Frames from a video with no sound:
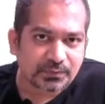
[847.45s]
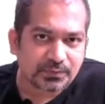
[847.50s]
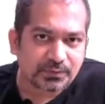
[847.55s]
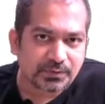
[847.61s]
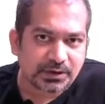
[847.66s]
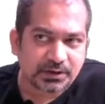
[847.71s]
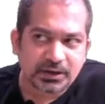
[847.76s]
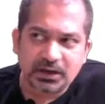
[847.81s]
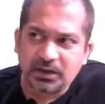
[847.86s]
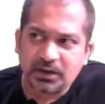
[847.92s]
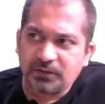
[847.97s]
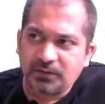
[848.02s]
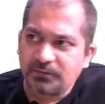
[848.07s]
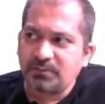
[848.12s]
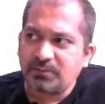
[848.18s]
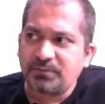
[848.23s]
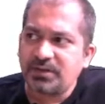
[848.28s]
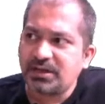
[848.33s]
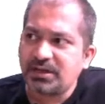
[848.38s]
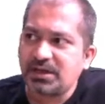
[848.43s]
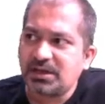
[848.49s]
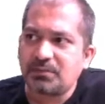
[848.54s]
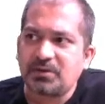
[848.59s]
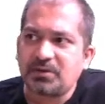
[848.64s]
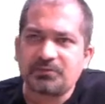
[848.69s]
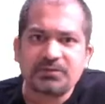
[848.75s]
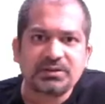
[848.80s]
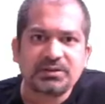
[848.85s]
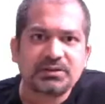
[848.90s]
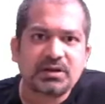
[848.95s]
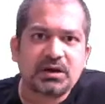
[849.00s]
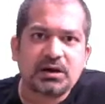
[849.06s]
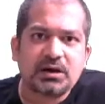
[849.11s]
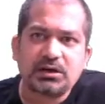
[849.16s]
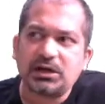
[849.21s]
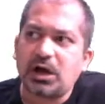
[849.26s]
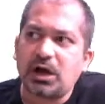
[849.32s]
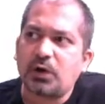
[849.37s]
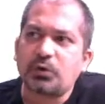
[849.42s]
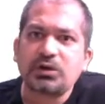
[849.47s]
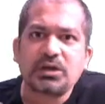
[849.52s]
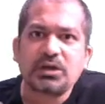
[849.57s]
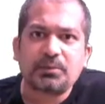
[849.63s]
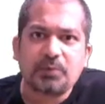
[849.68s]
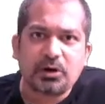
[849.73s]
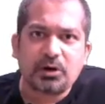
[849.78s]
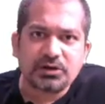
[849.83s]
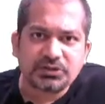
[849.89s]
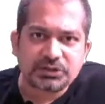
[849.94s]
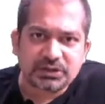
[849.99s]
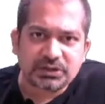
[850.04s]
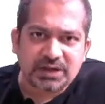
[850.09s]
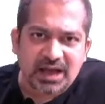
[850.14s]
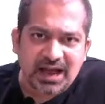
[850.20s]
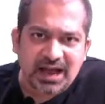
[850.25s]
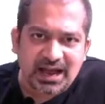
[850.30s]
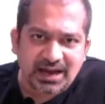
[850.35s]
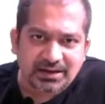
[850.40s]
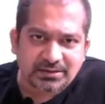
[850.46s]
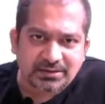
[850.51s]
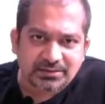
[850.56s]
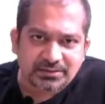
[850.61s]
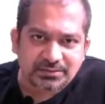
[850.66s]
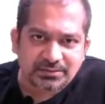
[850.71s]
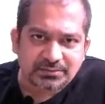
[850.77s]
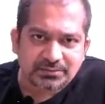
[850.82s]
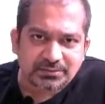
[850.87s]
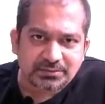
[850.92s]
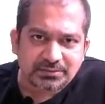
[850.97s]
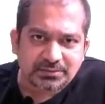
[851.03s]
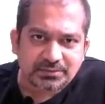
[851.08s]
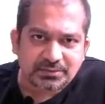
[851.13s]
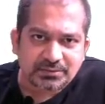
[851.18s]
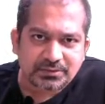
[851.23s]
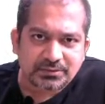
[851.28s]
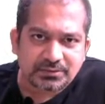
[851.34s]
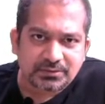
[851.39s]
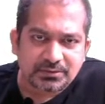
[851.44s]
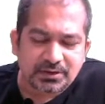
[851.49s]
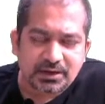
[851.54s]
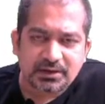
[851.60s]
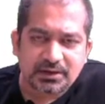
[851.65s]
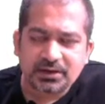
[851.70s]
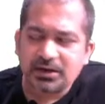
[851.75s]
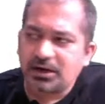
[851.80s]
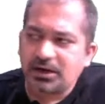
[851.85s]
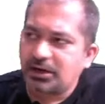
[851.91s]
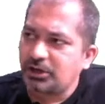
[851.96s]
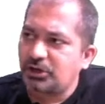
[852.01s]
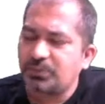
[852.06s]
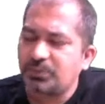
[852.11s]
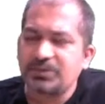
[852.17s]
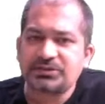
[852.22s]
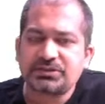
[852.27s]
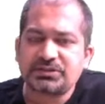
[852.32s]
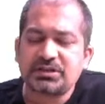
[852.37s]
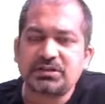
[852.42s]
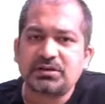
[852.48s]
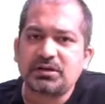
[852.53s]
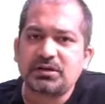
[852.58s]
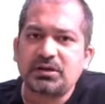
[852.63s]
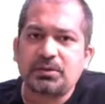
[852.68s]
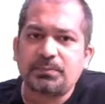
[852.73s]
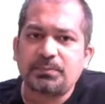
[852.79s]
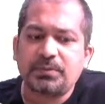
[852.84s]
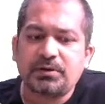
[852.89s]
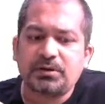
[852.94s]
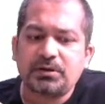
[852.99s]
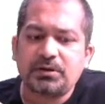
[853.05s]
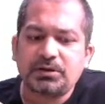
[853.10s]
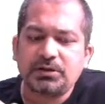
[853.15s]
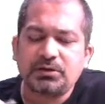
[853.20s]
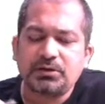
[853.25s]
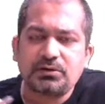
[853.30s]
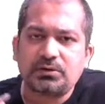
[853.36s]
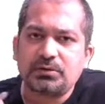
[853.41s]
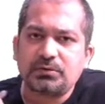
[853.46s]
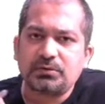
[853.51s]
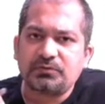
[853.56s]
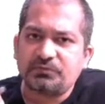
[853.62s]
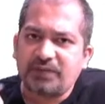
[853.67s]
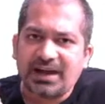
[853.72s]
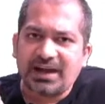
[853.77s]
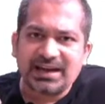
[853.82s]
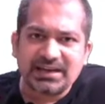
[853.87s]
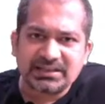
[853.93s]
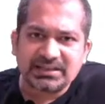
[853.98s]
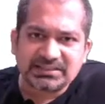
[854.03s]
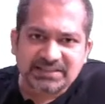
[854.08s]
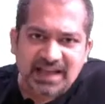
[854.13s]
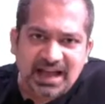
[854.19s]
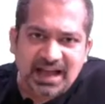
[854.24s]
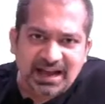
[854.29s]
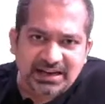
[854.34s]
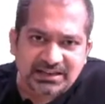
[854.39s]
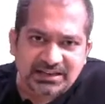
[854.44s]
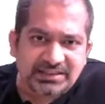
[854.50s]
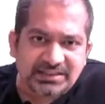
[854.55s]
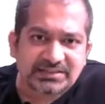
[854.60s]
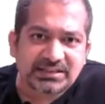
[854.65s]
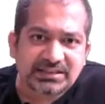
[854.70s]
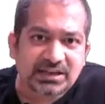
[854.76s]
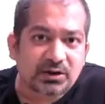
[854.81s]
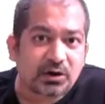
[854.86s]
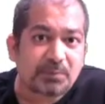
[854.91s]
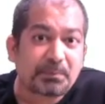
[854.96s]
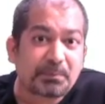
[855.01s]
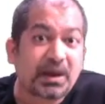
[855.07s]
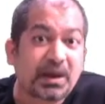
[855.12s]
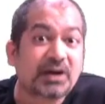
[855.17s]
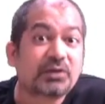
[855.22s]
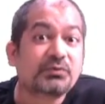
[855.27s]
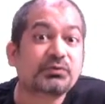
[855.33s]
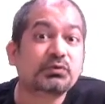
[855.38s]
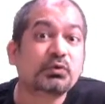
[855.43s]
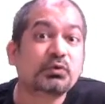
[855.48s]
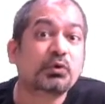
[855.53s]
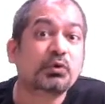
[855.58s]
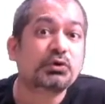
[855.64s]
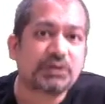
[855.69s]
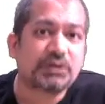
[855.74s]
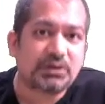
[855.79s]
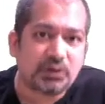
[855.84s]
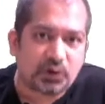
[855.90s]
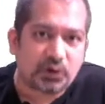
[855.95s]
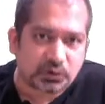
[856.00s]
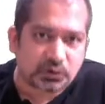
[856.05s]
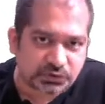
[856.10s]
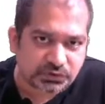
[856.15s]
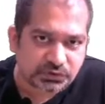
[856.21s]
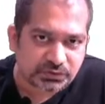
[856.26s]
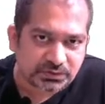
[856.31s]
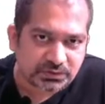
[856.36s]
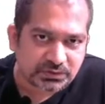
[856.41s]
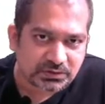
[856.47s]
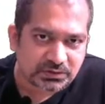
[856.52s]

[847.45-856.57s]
Alright, when we came up with Dowry Abolition Act, alright, Domestic Violence Act, these are all part of social laws.